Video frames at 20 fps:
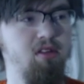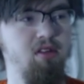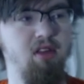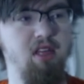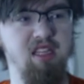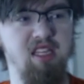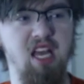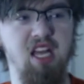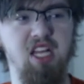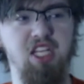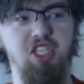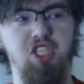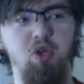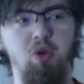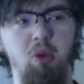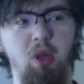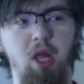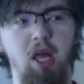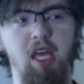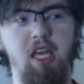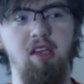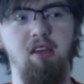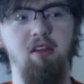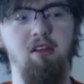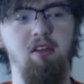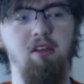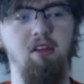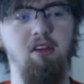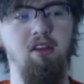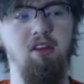intentional, like,
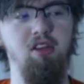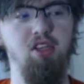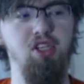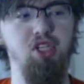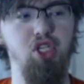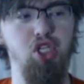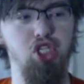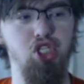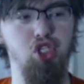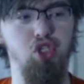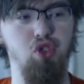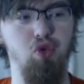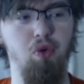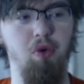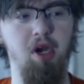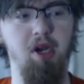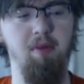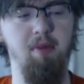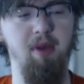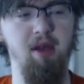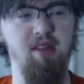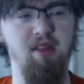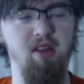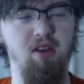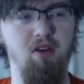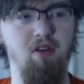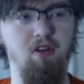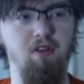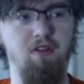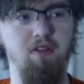destroying
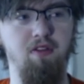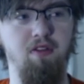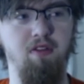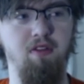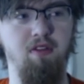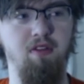myself,